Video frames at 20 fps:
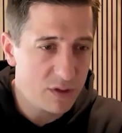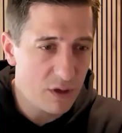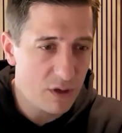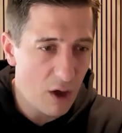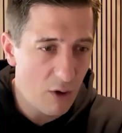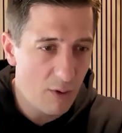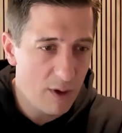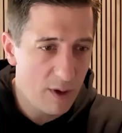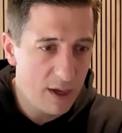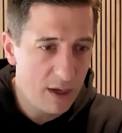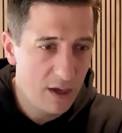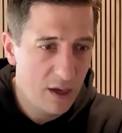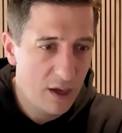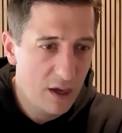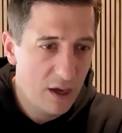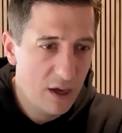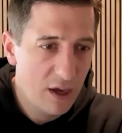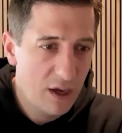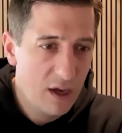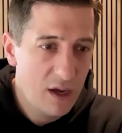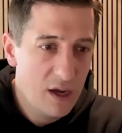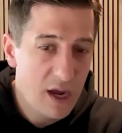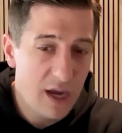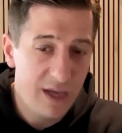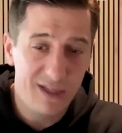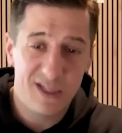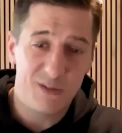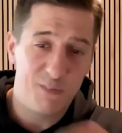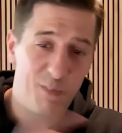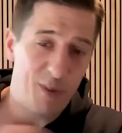going,
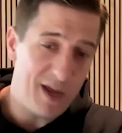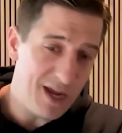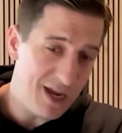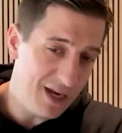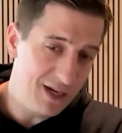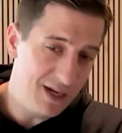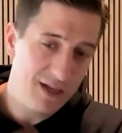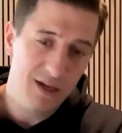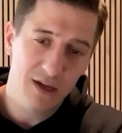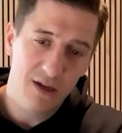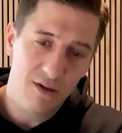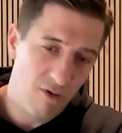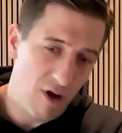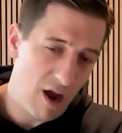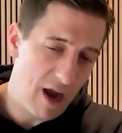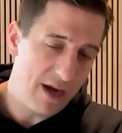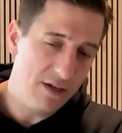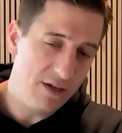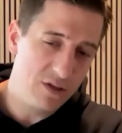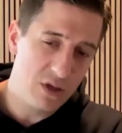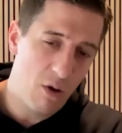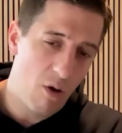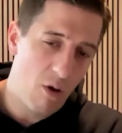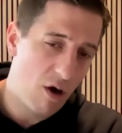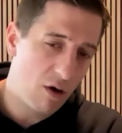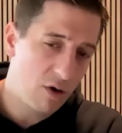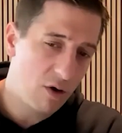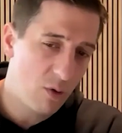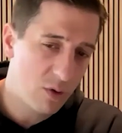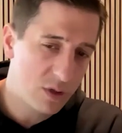and speed, right? And so
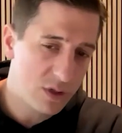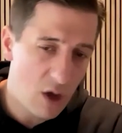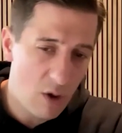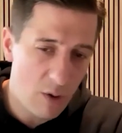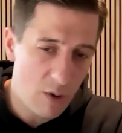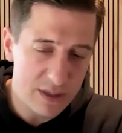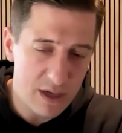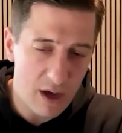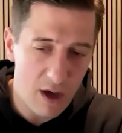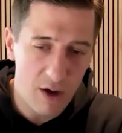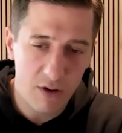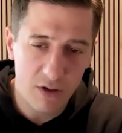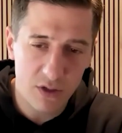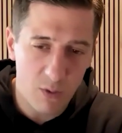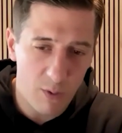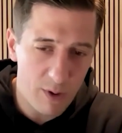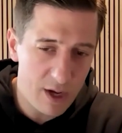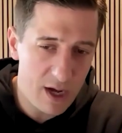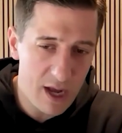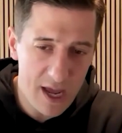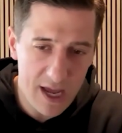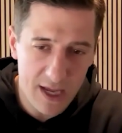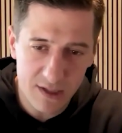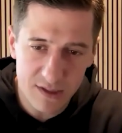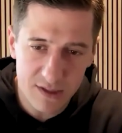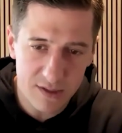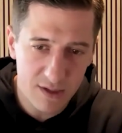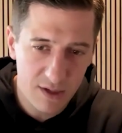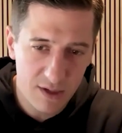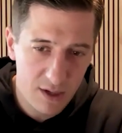our goal was always 120
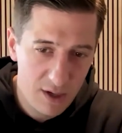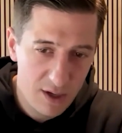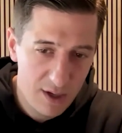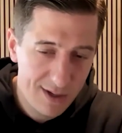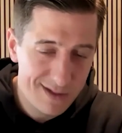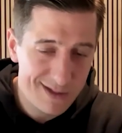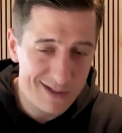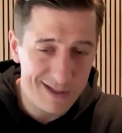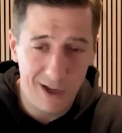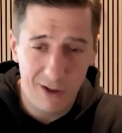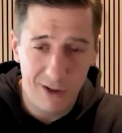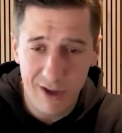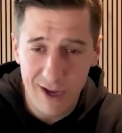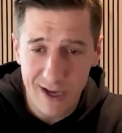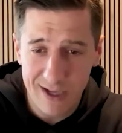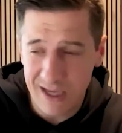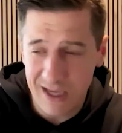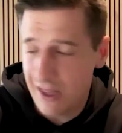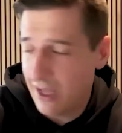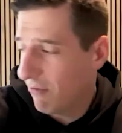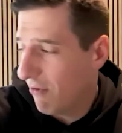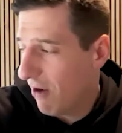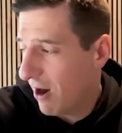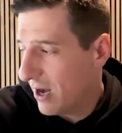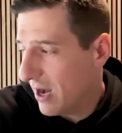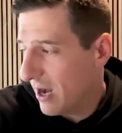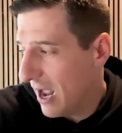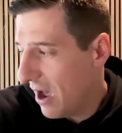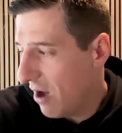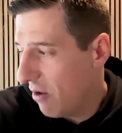days. Still is. I think
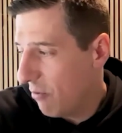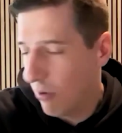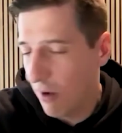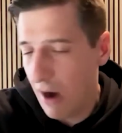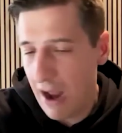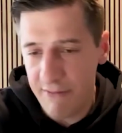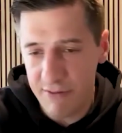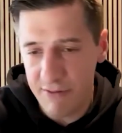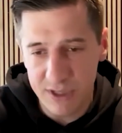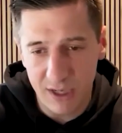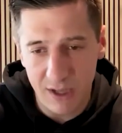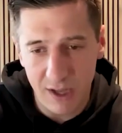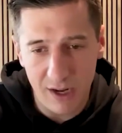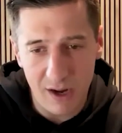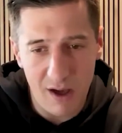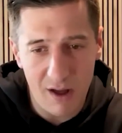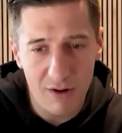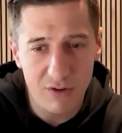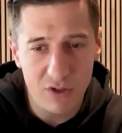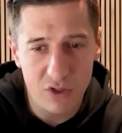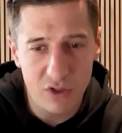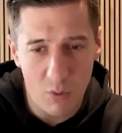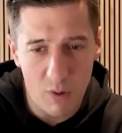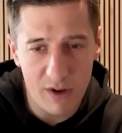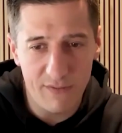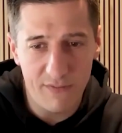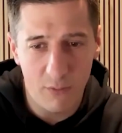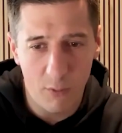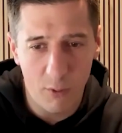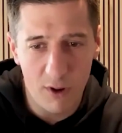right now we're averaging like
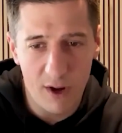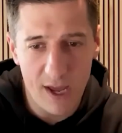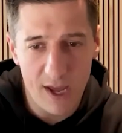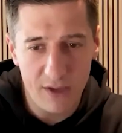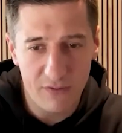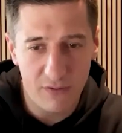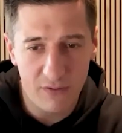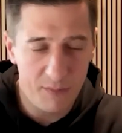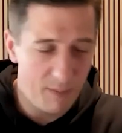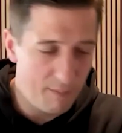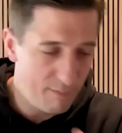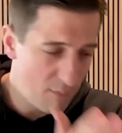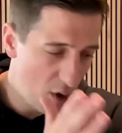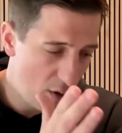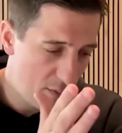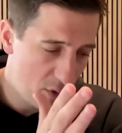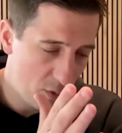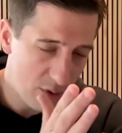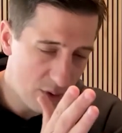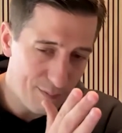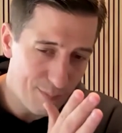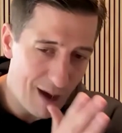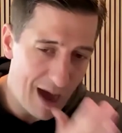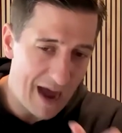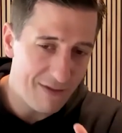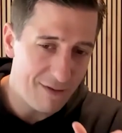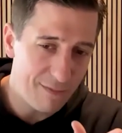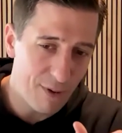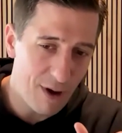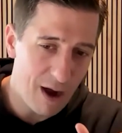124 days from the moment we
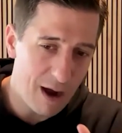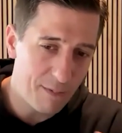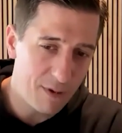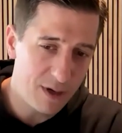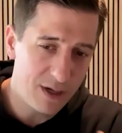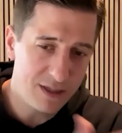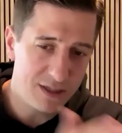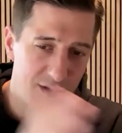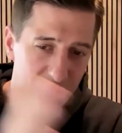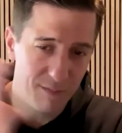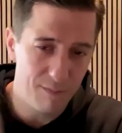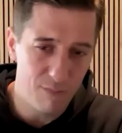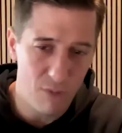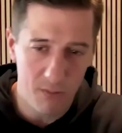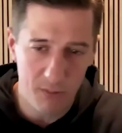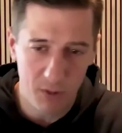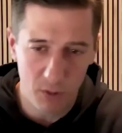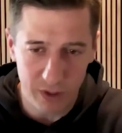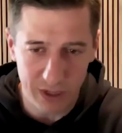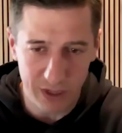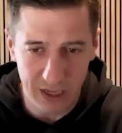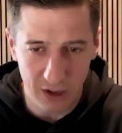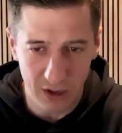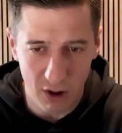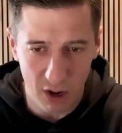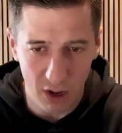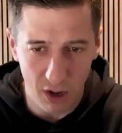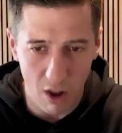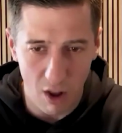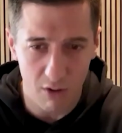buy the property to the moment we get it
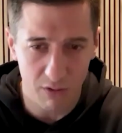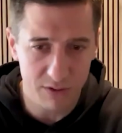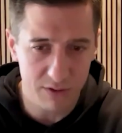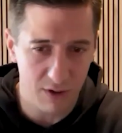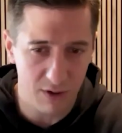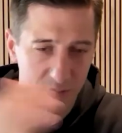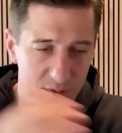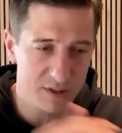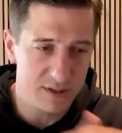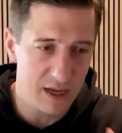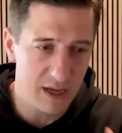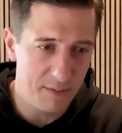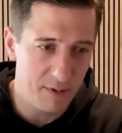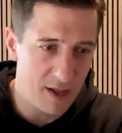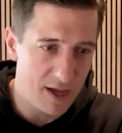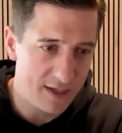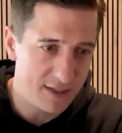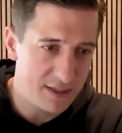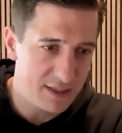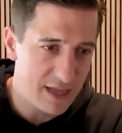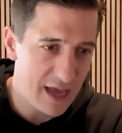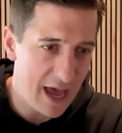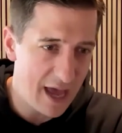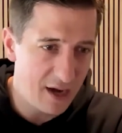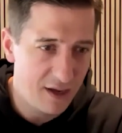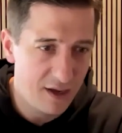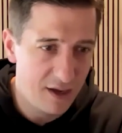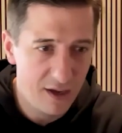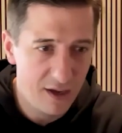on long-term stabilized debt.